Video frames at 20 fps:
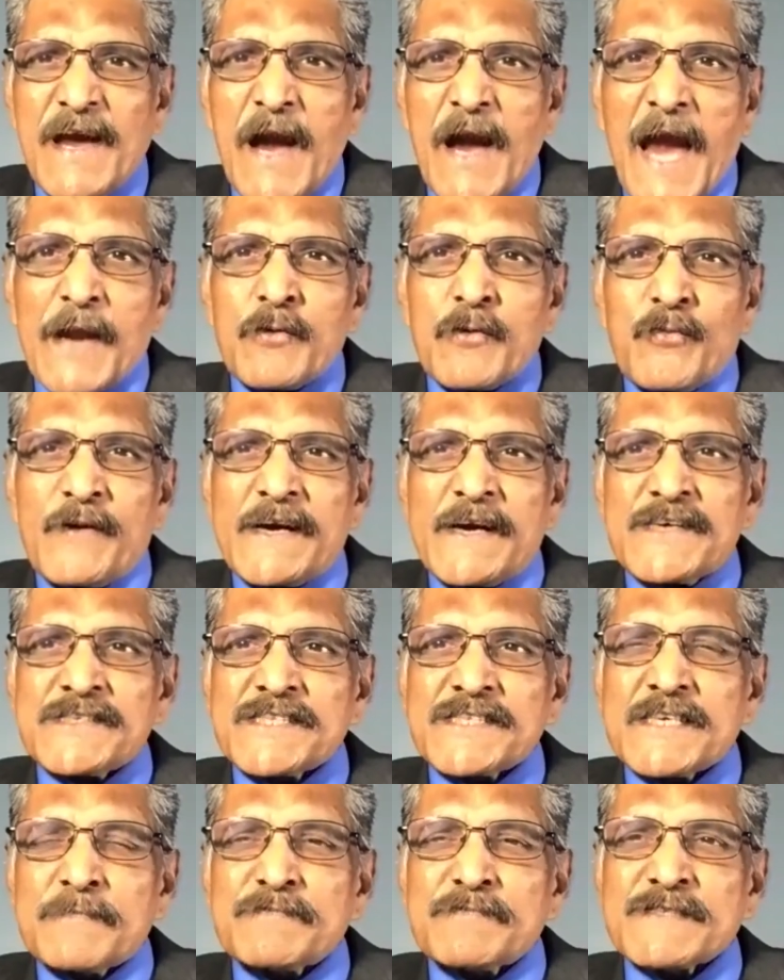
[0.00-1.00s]
And
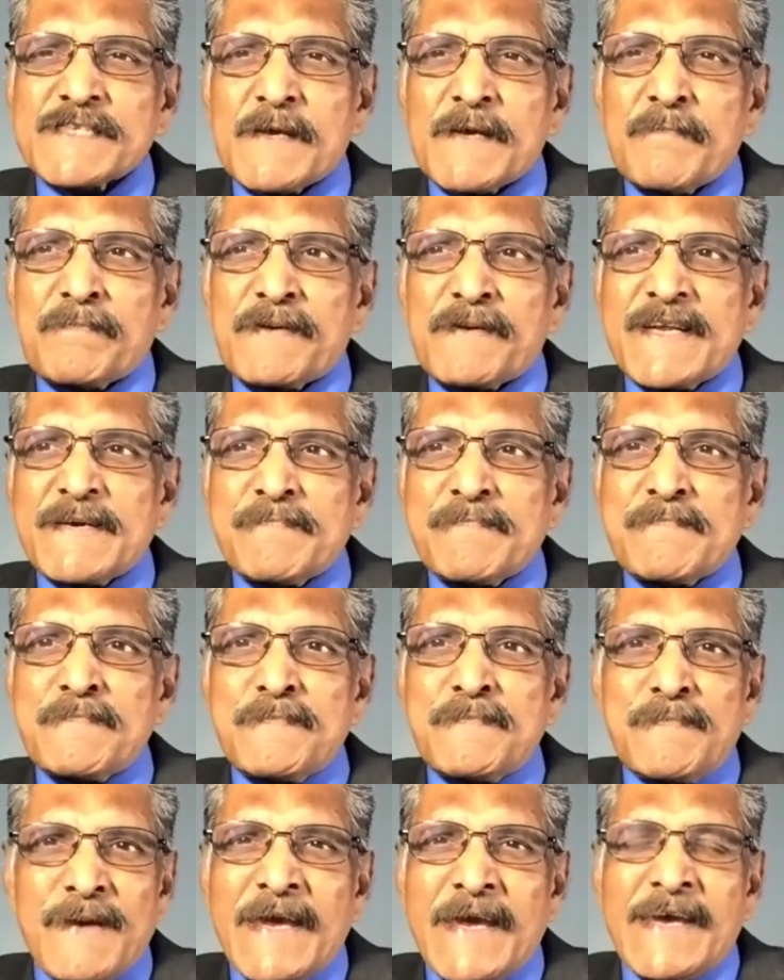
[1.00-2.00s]
worship simply
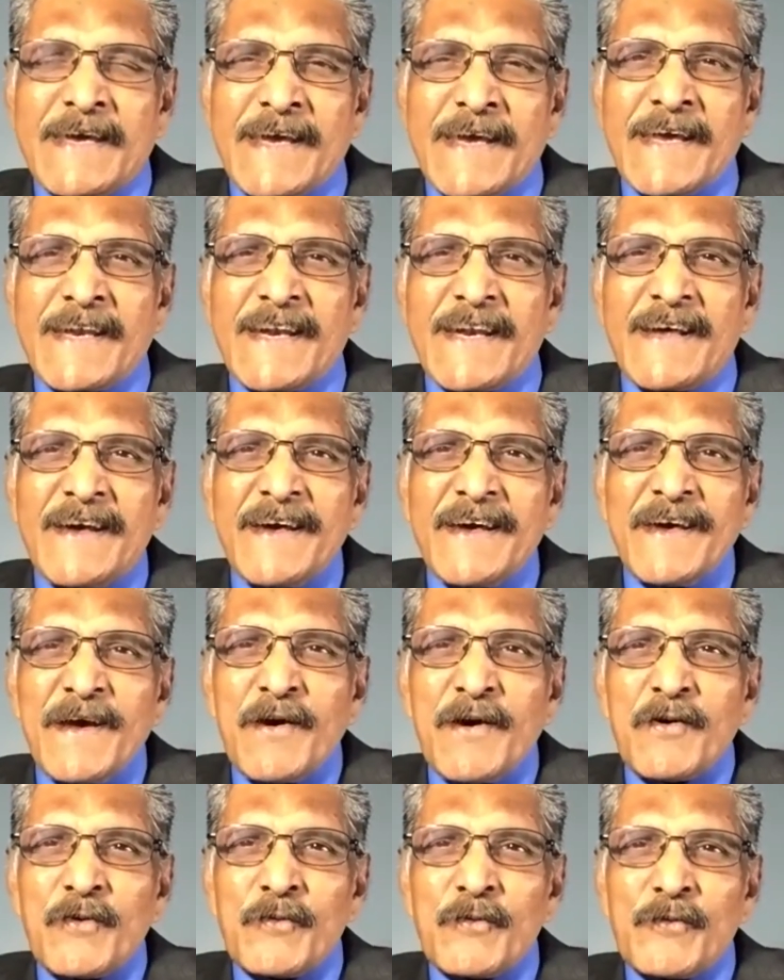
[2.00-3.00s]
mean
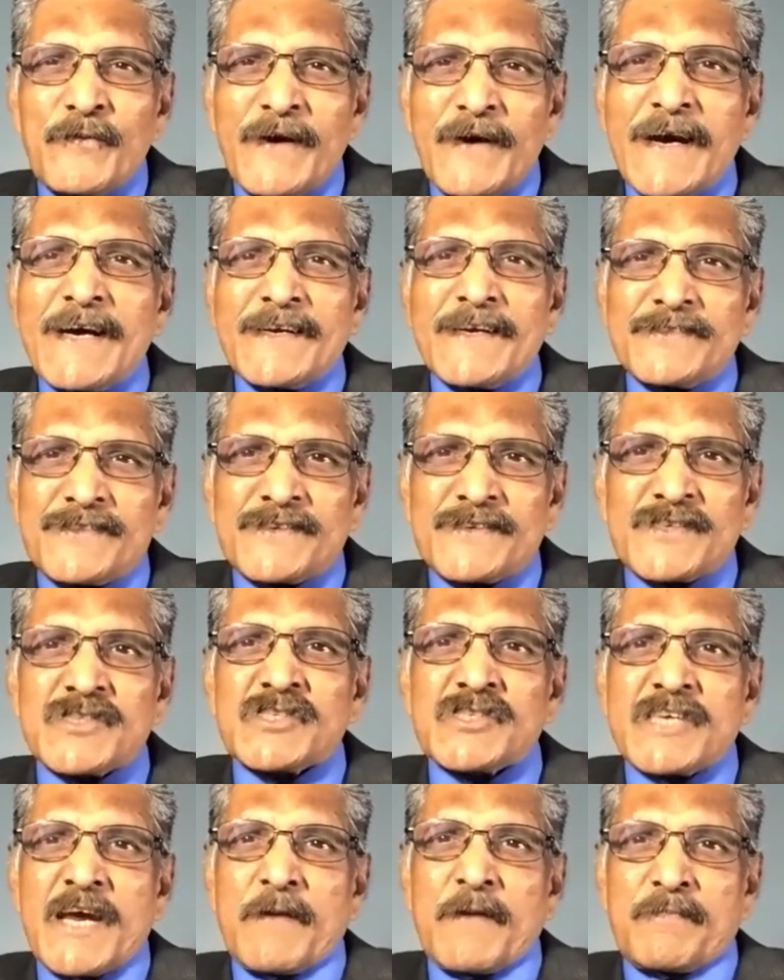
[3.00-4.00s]

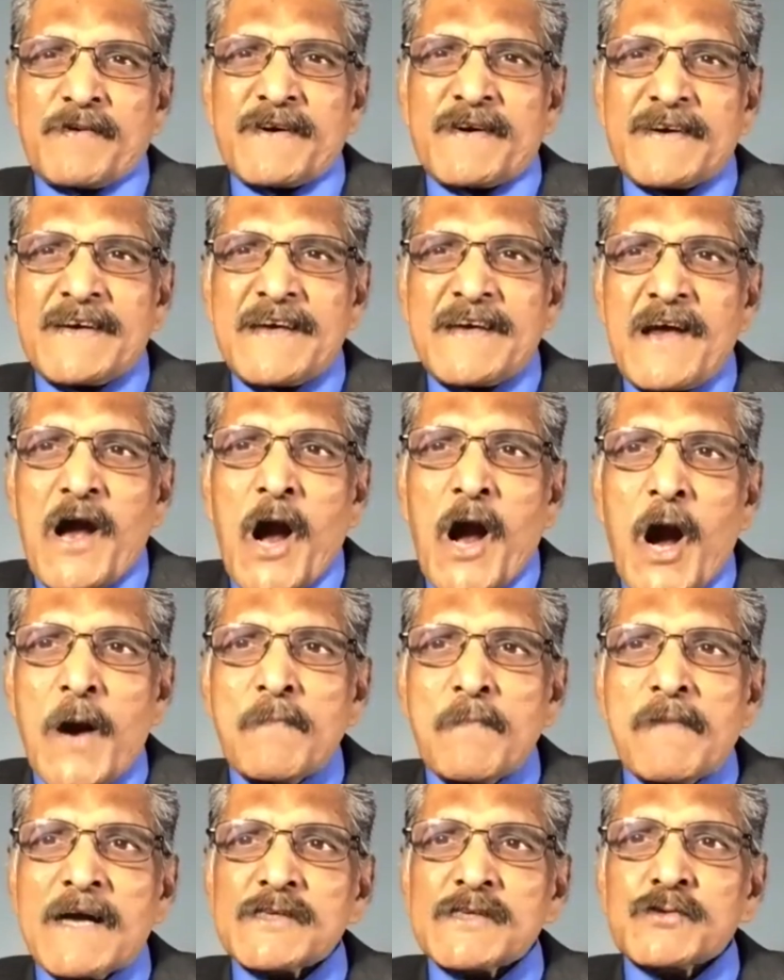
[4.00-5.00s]
worship. How
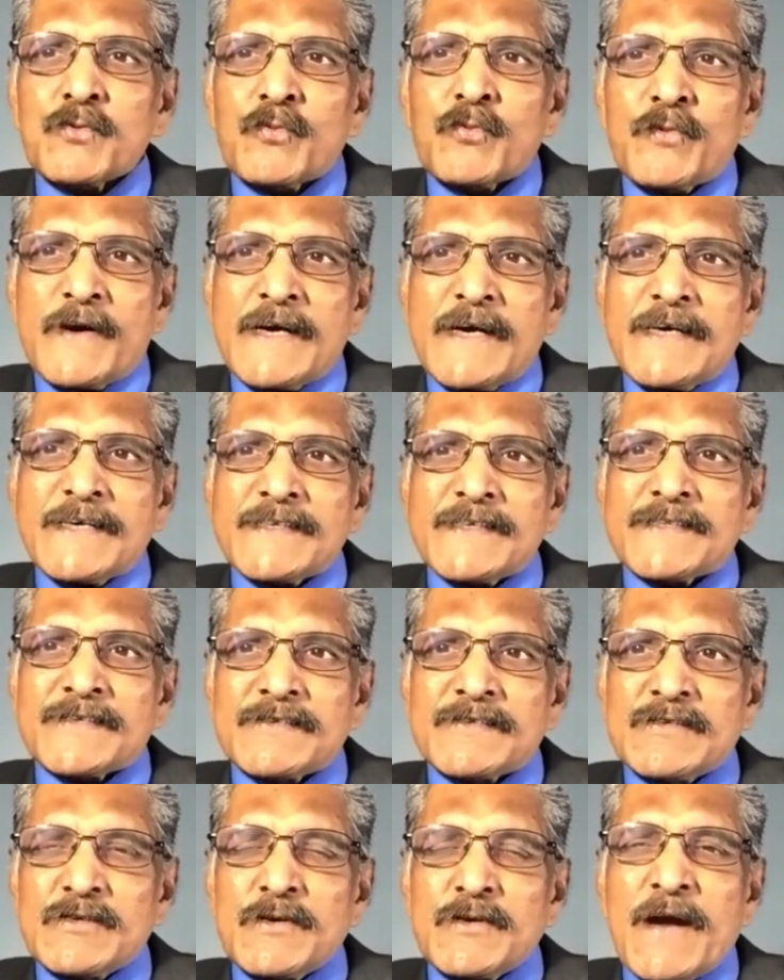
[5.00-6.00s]
much worth
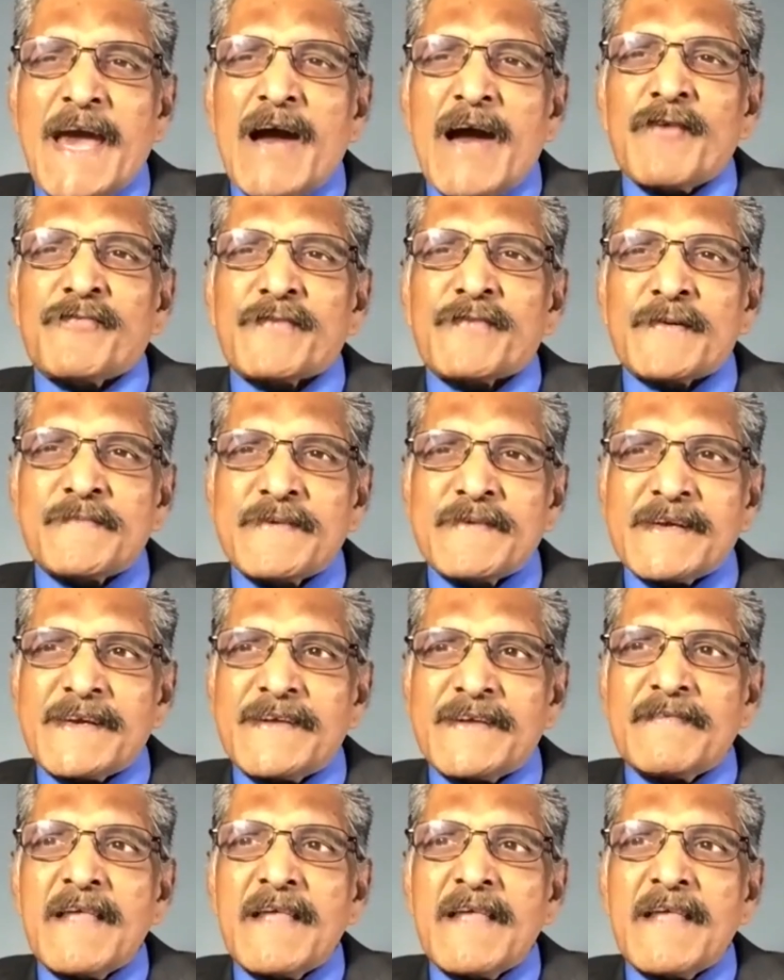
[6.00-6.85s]
do you have for me?